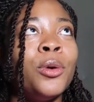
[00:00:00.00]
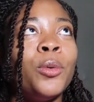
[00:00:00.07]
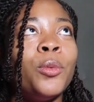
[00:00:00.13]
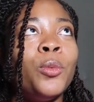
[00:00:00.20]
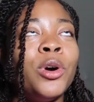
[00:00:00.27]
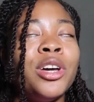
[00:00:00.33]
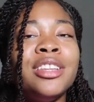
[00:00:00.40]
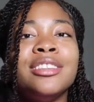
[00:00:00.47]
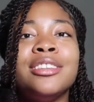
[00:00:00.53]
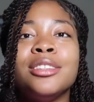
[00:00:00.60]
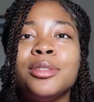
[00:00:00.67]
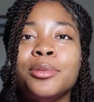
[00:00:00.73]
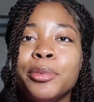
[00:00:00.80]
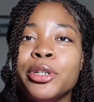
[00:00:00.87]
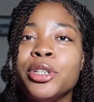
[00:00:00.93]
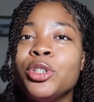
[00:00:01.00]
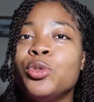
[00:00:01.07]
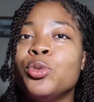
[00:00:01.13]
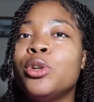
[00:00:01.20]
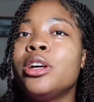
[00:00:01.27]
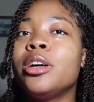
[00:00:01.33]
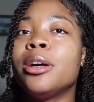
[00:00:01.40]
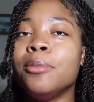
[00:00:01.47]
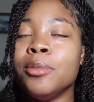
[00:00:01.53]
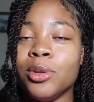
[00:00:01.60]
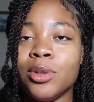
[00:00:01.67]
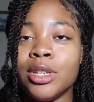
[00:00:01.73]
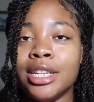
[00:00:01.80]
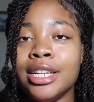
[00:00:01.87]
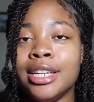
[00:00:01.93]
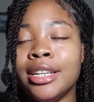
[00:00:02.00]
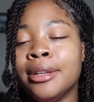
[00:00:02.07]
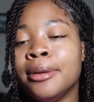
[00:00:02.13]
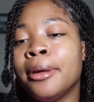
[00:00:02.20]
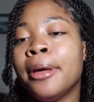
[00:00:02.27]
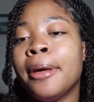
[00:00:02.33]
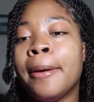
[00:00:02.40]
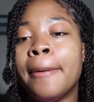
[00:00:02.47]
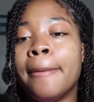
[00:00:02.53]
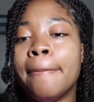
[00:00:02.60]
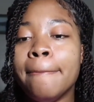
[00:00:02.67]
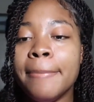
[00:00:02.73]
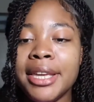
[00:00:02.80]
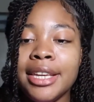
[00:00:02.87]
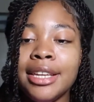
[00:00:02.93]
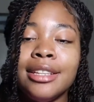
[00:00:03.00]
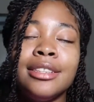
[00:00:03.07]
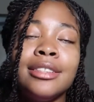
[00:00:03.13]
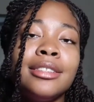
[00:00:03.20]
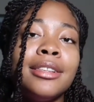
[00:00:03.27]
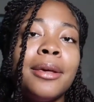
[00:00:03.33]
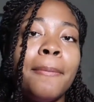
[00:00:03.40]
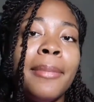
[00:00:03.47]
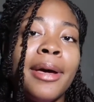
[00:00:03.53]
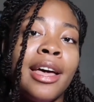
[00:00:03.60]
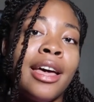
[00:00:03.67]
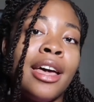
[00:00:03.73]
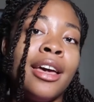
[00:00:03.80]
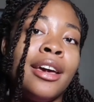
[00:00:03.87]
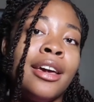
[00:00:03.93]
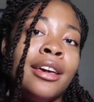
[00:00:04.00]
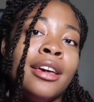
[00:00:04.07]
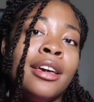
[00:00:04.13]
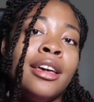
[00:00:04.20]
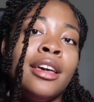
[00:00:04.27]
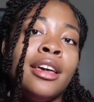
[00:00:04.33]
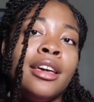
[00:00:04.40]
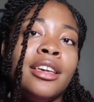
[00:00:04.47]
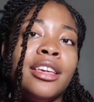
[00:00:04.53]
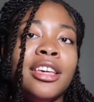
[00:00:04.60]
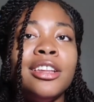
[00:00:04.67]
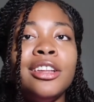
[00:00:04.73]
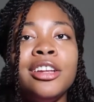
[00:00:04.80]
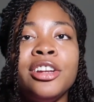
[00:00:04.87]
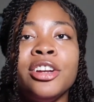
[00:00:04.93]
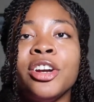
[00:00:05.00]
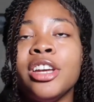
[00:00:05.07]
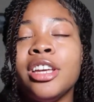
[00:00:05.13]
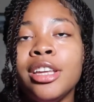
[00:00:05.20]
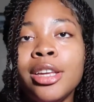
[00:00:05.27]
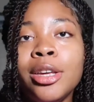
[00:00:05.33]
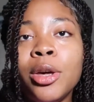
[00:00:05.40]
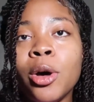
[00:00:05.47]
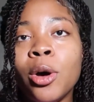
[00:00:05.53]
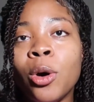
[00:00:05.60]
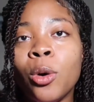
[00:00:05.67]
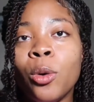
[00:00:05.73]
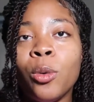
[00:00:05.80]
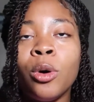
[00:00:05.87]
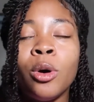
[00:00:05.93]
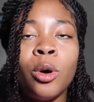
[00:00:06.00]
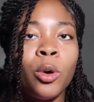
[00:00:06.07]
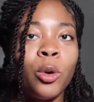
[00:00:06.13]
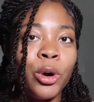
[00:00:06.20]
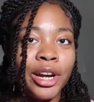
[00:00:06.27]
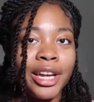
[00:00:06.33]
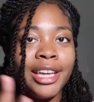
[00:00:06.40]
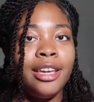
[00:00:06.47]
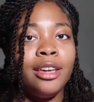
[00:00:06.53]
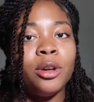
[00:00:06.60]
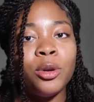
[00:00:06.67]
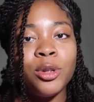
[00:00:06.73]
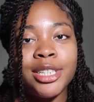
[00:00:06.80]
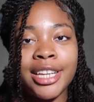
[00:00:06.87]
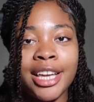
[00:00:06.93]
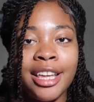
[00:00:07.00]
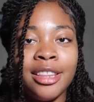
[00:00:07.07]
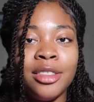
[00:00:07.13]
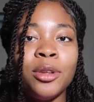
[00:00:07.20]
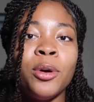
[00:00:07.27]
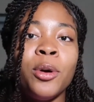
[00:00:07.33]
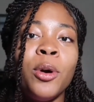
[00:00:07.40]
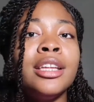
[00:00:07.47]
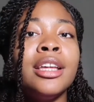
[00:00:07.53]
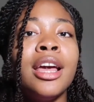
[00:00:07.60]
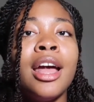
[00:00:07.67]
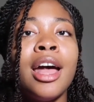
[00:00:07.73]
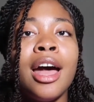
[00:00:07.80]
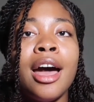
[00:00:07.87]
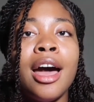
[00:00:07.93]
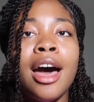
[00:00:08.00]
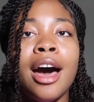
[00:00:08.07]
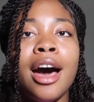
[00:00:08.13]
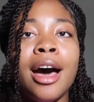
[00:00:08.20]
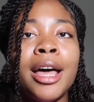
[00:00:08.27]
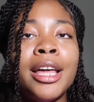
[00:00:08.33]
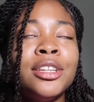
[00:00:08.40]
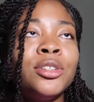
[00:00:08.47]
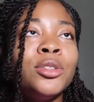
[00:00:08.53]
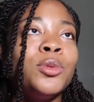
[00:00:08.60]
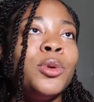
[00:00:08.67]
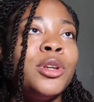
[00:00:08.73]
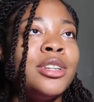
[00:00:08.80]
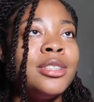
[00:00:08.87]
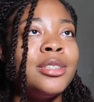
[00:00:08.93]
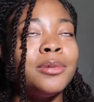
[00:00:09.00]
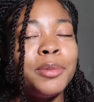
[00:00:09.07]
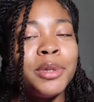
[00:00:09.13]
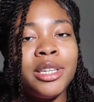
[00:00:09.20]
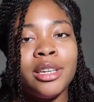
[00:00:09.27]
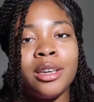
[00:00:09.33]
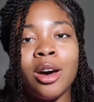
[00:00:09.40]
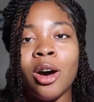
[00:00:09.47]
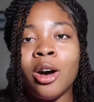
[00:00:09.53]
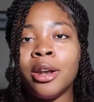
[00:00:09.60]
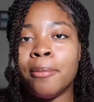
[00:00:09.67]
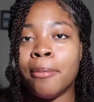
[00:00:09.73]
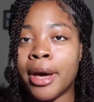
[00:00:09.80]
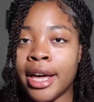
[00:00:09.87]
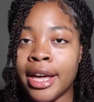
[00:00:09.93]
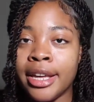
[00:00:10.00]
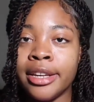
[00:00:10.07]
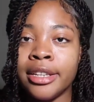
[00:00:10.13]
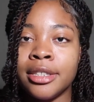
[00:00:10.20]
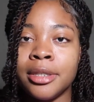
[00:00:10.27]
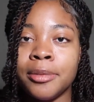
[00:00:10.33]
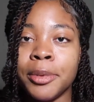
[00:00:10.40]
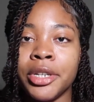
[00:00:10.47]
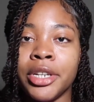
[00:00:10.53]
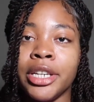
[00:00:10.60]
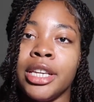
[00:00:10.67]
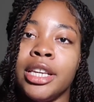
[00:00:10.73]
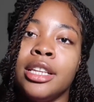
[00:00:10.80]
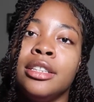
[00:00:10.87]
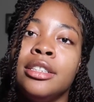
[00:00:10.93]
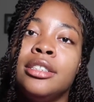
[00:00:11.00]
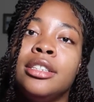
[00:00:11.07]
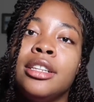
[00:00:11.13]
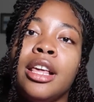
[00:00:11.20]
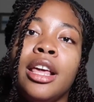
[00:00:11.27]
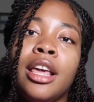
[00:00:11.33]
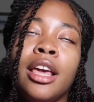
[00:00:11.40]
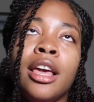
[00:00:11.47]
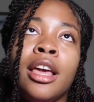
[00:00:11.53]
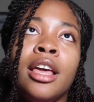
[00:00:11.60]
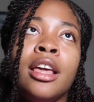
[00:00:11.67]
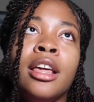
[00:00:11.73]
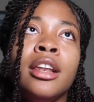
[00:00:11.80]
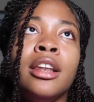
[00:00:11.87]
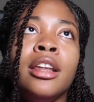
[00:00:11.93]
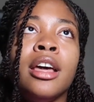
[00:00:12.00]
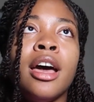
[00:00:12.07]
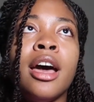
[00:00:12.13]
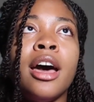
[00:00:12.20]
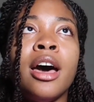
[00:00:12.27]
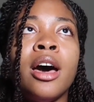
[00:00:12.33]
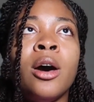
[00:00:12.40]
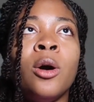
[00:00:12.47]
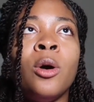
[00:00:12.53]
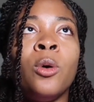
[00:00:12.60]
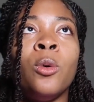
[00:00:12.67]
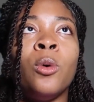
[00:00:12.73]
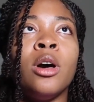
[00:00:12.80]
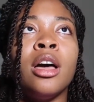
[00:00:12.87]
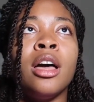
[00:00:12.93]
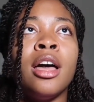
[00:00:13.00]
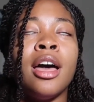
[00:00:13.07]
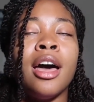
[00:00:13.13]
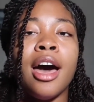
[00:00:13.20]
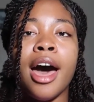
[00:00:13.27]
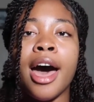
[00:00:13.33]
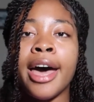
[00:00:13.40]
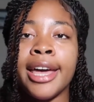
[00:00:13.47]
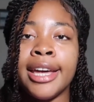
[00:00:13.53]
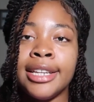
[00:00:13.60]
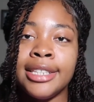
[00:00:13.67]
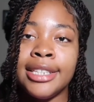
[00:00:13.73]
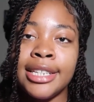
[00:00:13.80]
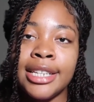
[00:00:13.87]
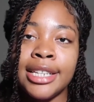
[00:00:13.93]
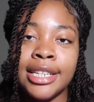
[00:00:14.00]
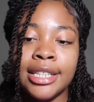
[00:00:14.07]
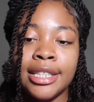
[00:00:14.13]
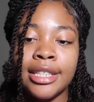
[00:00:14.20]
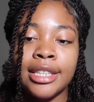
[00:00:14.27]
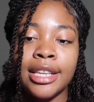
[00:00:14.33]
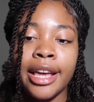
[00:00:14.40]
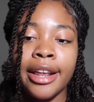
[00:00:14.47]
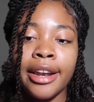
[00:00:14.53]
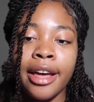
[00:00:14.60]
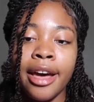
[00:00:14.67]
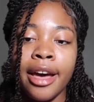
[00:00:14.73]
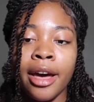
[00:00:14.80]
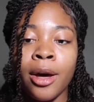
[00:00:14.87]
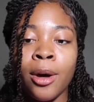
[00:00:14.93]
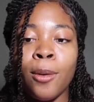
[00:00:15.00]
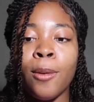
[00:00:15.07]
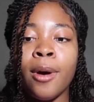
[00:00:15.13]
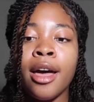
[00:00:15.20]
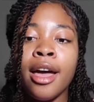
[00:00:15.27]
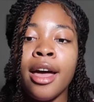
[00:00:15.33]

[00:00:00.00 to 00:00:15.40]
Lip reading: what the spiritual community means by killing your ego or ego death. I just want to speak on my experience and how I did it and how